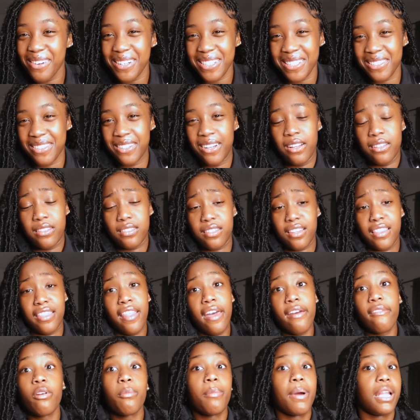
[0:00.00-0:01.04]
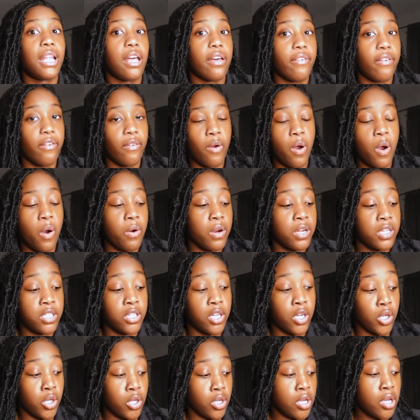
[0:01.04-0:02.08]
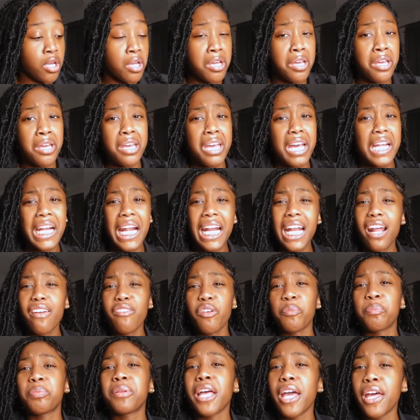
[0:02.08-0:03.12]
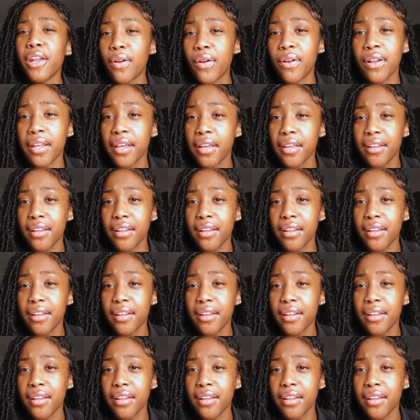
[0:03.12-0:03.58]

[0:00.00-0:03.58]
wear skirts? Never in my life have I wear a skirt. And I never plan on